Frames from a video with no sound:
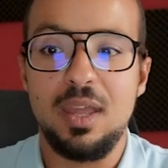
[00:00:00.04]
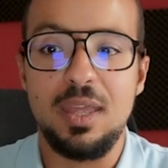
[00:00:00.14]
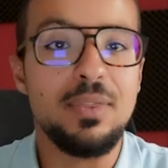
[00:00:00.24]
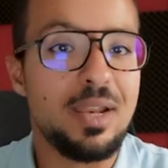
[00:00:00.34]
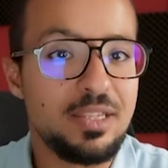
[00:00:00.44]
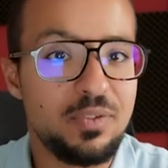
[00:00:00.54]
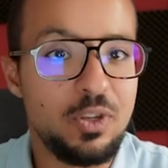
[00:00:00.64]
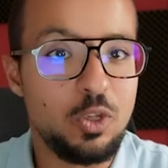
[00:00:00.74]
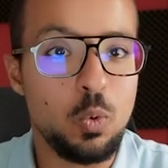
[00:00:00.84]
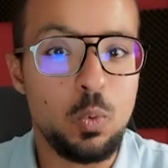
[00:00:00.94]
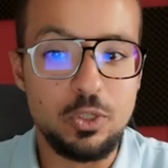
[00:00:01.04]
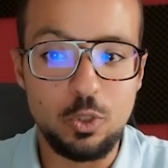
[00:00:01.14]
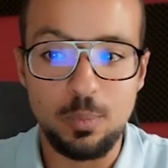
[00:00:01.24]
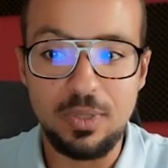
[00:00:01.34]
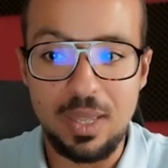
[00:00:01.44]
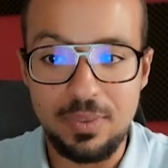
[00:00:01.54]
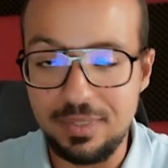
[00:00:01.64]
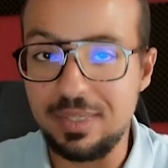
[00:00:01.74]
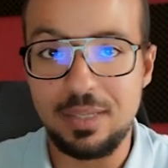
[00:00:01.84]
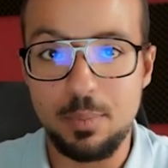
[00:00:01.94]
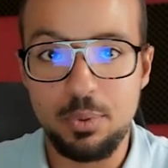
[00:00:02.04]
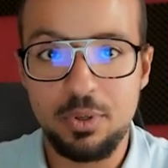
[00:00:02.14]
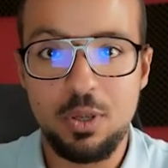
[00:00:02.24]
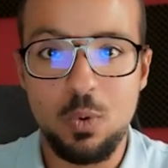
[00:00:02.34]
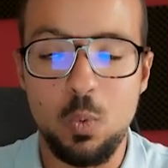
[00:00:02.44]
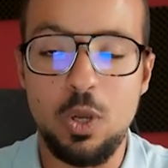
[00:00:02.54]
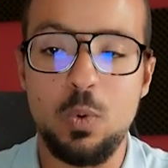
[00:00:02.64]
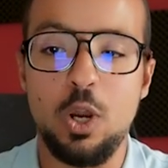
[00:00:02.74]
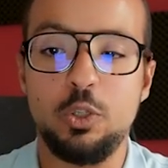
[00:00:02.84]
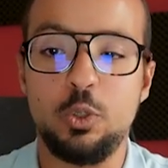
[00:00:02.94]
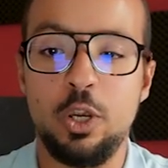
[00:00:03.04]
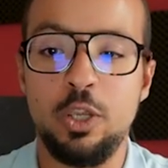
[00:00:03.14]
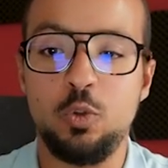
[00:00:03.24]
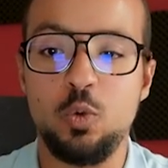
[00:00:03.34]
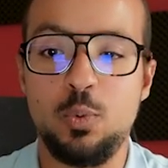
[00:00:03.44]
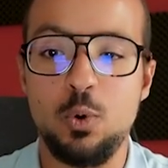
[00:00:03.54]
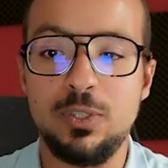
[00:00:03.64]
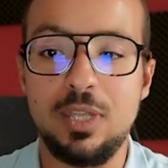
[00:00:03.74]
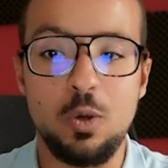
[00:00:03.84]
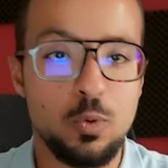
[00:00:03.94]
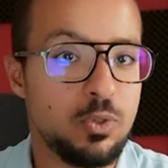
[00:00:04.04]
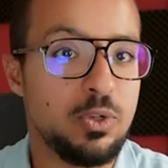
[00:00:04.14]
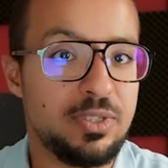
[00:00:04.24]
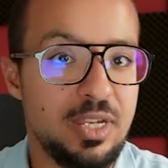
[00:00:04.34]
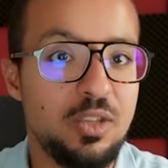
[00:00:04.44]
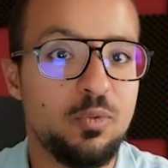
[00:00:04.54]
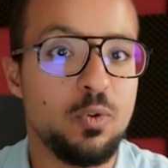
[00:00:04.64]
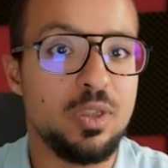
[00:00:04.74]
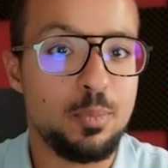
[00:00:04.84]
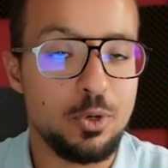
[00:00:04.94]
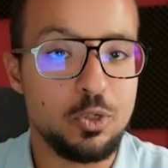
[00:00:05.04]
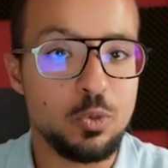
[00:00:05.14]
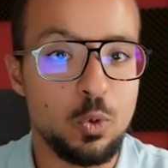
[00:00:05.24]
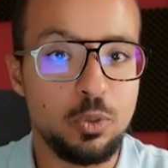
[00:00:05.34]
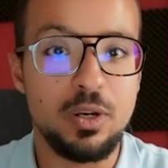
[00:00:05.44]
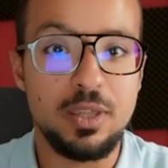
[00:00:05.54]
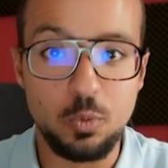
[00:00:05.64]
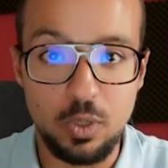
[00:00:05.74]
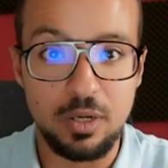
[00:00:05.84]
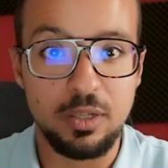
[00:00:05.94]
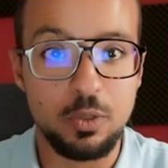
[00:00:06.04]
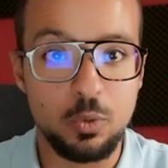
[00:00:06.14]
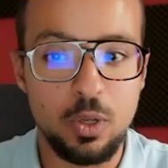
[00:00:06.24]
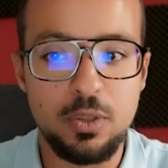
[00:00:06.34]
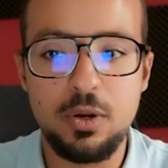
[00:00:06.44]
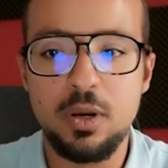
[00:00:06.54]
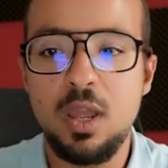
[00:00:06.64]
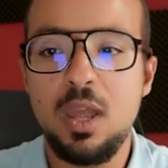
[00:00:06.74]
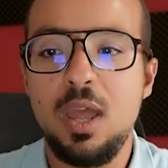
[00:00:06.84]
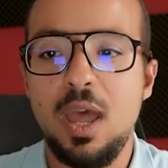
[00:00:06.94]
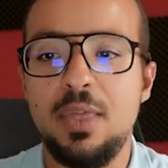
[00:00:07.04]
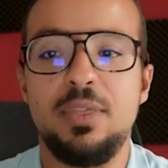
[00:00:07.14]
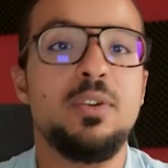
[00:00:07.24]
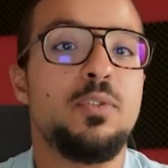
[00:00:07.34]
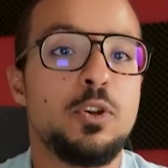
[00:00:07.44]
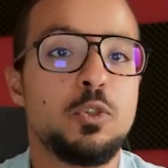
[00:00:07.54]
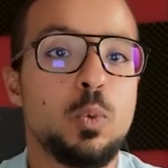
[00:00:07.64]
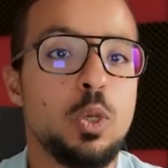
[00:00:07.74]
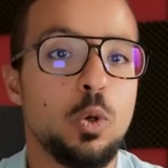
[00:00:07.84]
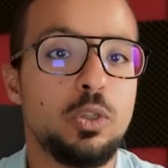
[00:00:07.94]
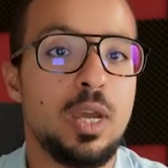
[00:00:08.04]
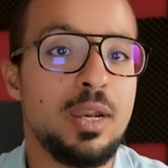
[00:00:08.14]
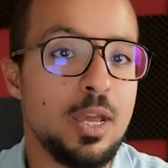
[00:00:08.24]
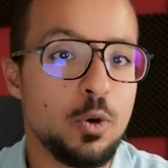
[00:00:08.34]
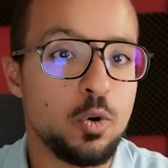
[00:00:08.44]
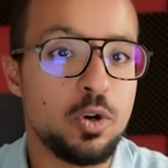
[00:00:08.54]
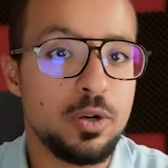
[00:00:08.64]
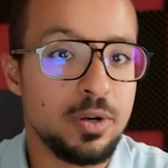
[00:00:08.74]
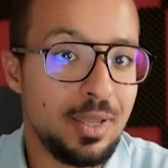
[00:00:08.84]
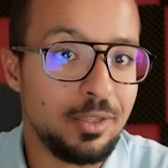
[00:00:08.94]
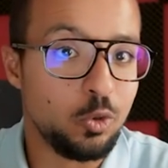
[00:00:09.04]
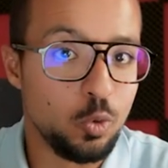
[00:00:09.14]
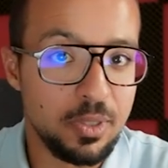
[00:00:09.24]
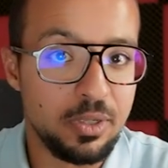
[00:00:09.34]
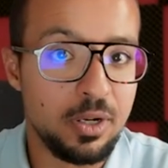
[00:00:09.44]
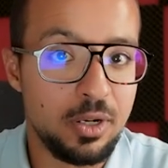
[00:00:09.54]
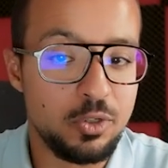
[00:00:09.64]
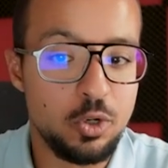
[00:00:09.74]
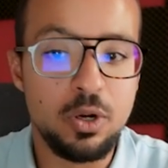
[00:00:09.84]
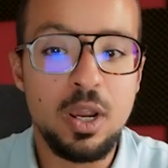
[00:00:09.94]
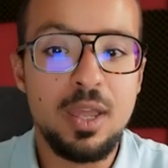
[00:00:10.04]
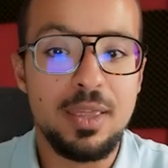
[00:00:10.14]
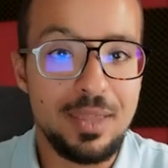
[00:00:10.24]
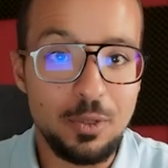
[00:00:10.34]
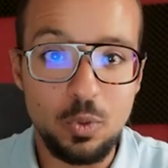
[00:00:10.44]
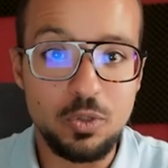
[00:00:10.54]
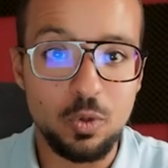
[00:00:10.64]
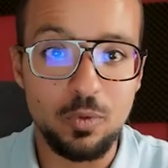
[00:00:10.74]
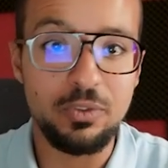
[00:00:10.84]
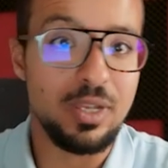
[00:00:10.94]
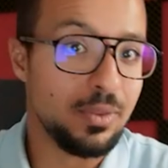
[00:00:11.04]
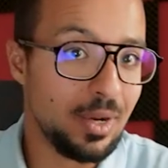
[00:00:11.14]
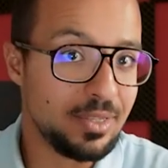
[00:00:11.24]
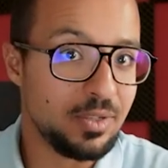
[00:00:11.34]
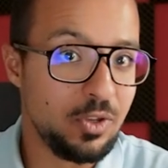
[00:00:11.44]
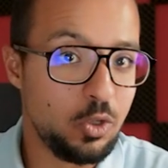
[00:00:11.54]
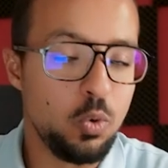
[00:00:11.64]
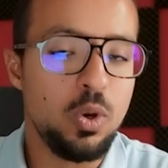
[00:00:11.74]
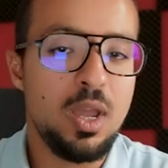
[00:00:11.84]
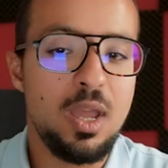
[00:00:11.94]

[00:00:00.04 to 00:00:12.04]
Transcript: In the last video, we stopped at this step where we are trying to post a goods receipt for the purchase order that we created together. And then first we got an error related to material ledger that we solved in the last video.